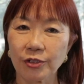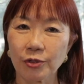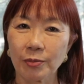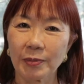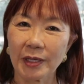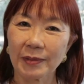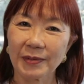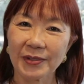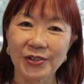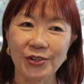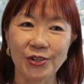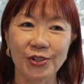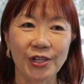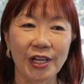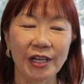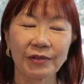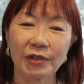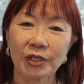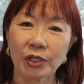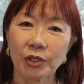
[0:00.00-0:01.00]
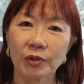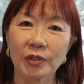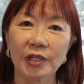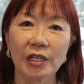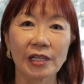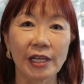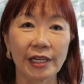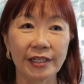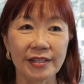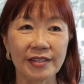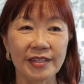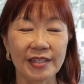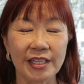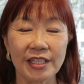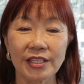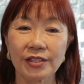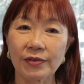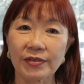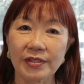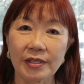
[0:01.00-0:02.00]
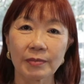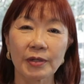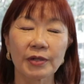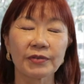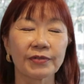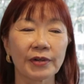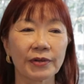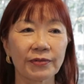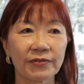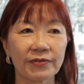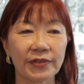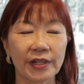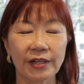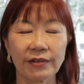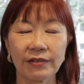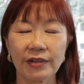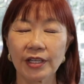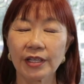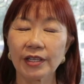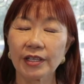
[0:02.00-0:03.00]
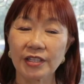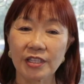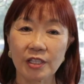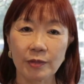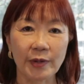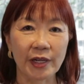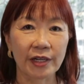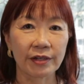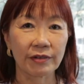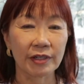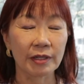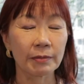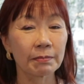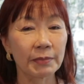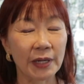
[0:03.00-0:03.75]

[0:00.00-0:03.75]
to be able to share with you the legacies of some of our very inspiring